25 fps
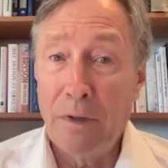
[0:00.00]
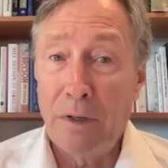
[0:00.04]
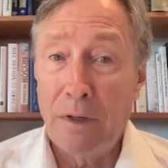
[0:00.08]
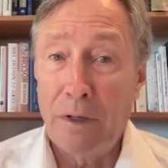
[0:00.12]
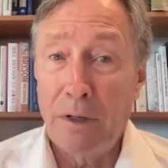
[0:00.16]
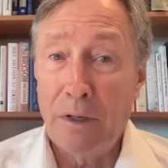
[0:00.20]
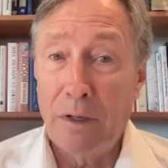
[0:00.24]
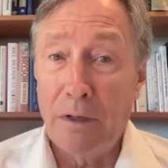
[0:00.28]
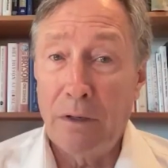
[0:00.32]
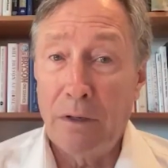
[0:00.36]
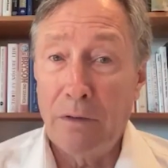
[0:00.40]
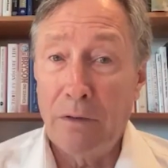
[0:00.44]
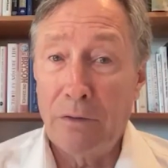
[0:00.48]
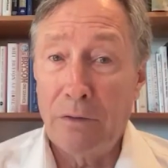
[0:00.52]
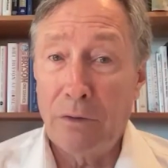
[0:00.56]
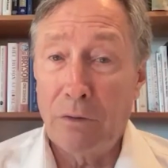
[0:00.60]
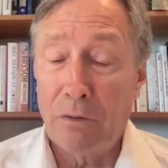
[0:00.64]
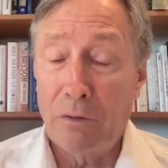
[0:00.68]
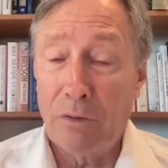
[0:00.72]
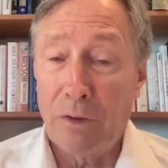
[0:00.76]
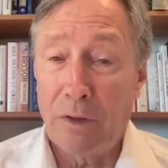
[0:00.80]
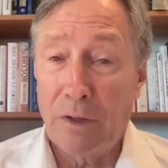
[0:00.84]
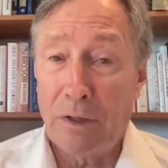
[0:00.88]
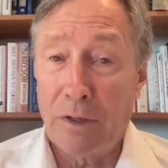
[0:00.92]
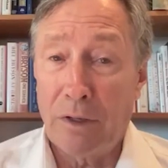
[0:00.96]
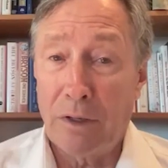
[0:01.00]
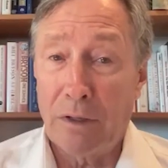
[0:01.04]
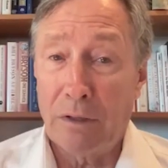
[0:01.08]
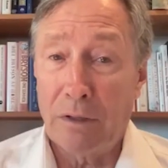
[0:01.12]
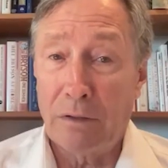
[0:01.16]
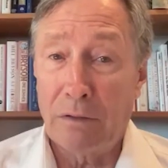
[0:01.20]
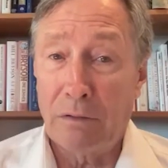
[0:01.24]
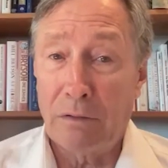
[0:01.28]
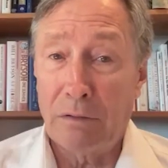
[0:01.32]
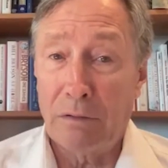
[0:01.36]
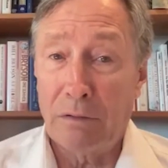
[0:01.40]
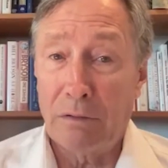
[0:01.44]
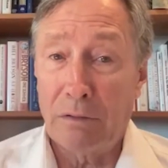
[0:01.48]
uh, so they
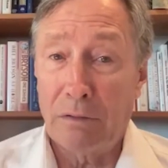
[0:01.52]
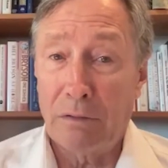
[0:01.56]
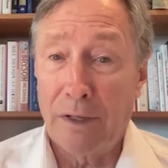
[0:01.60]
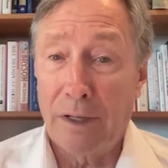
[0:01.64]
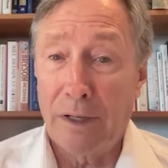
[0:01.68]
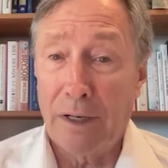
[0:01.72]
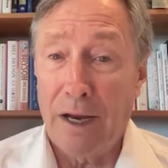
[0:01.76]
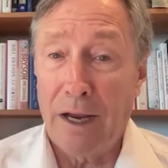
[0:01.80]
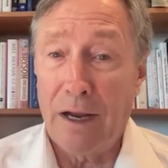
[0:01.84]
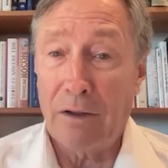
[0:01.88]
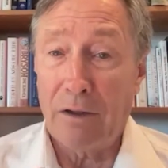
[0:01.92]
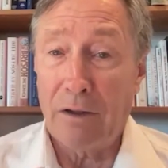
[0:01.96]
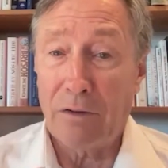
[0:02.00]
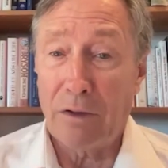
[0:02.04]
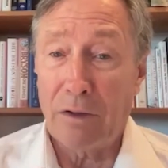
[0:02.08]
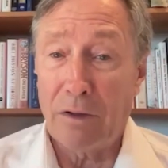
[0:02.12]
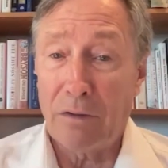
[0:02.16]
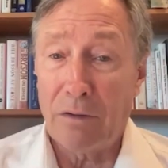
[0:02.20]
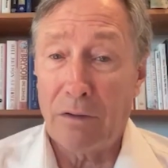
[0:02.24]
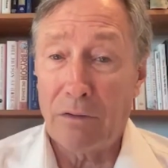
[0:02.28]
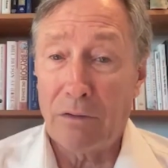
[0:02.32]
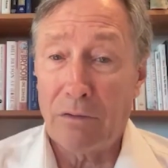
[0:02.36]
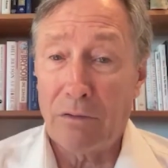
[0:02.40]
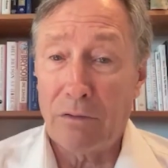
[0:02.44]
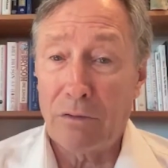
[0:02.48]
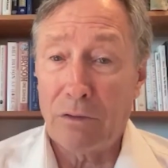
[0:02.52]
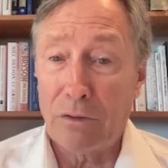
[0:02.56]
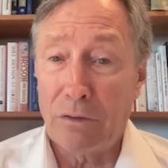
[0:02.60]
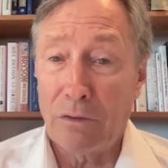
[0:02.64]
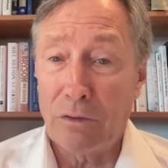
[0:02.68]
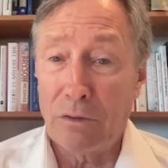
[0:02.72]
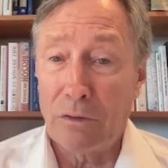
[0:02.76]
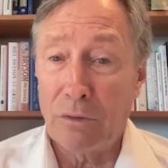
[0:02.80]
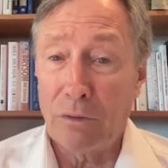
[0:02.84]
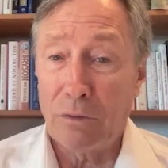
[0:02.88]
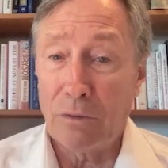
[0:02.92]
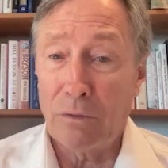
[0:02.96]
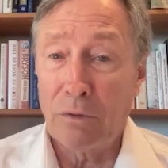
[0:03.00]
can get access
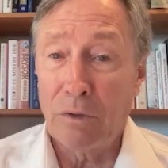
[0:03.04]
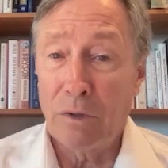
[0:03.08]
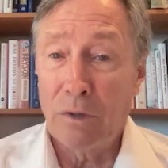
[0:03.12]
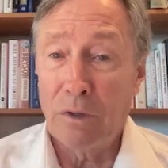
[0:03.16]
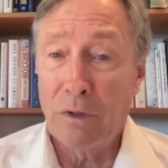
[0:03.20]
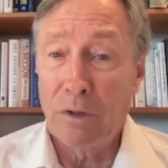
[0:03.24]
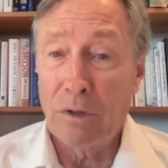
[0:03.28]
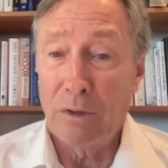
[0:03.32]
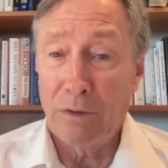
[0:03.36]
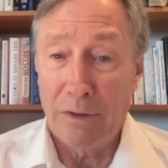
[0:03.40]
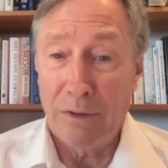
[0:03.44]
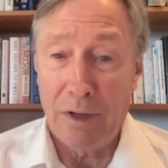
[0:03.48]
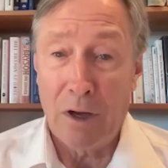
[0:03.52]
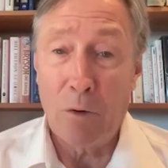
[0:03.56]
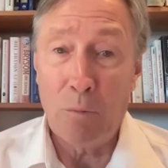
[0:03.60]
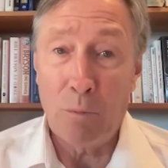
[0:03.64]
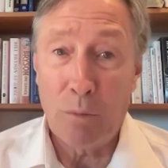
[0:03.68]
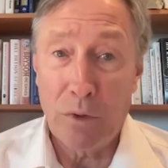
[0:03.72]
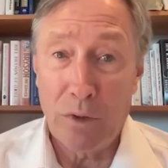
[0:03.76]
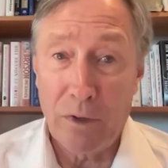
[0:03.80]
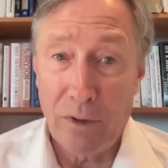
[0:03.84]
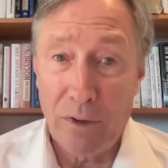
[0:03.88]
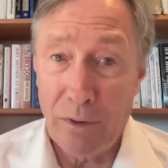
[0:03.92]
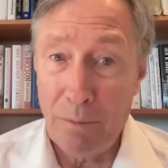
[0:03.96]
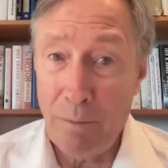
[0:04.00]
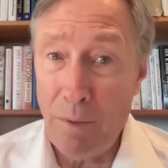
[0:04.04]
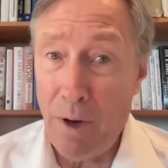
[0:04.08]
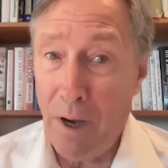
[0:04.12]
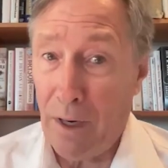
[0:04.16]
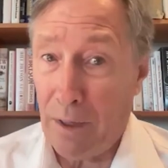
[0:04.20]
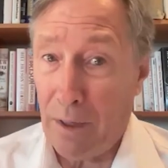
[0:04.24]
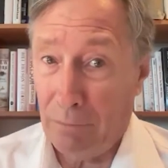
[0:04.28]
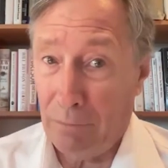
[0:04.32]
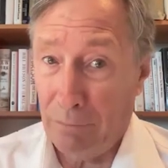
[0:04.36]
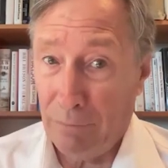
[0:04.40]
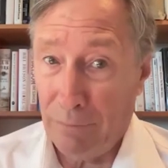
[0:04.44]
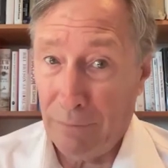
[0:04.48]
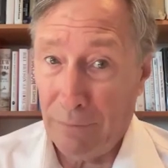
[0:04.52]
to the output of the
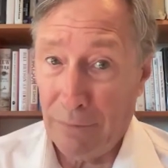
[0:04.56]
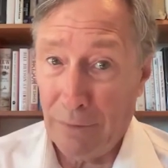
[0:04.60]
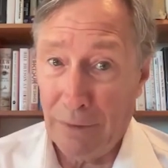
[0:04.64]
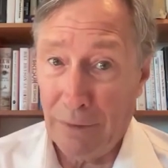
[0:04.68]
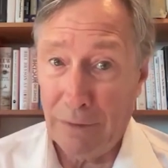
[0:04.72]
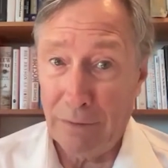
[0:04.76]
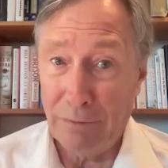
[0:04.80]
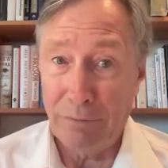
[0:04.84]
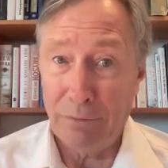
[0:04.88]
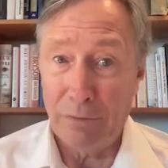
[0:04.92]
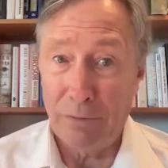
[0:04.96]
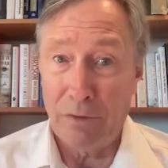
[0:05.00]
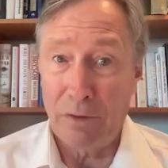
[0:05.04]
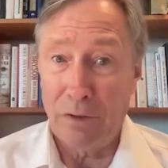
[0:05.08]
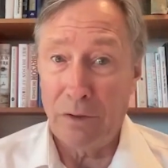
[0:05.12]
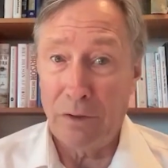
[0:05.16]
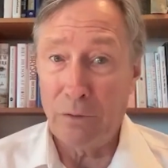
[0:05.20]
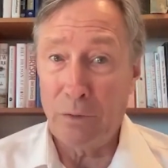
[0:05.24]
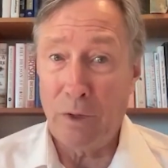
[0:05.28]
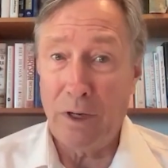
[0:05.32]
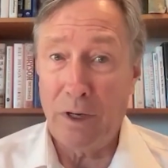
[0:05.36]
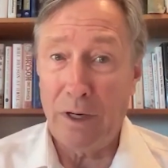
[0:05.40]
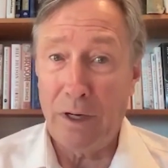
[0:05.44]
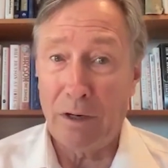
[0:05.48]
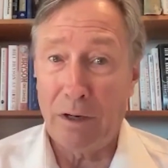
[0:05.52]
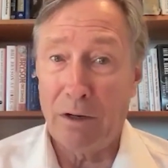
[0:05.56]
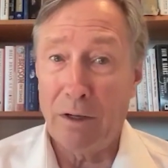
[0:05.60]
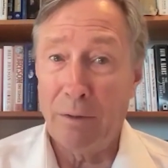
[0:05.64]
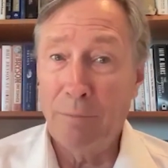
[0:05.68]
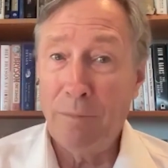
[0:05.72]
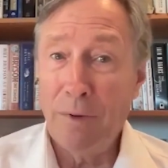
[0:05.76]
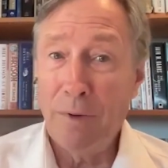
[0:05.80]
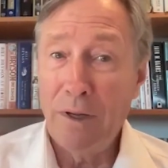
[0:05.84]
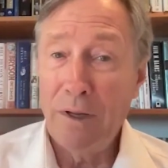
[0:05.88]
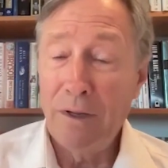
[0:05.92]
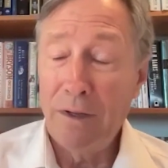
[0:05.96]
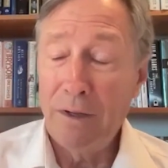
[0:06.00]
mine uh, for their trading arm.